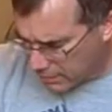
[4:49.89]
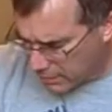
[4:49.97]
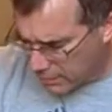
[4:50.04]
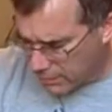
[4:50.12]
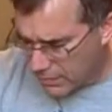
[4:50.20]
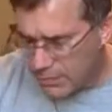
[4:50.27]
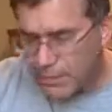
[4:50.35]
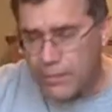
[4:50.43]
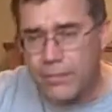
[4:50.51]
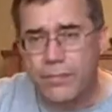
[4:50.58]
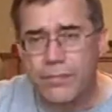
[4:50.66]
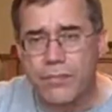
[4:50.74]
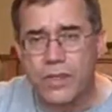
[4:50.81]

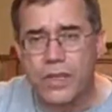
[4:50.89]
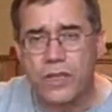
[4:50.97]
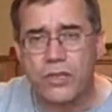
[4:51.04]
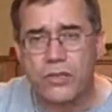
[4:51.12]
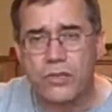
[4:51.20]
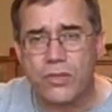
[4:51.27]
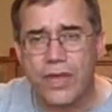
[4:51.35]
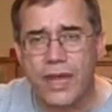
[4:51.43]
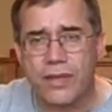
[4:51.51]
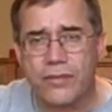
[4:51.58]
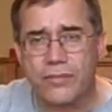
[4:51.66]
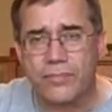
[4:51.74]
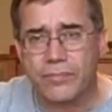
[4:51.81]
Can you do that?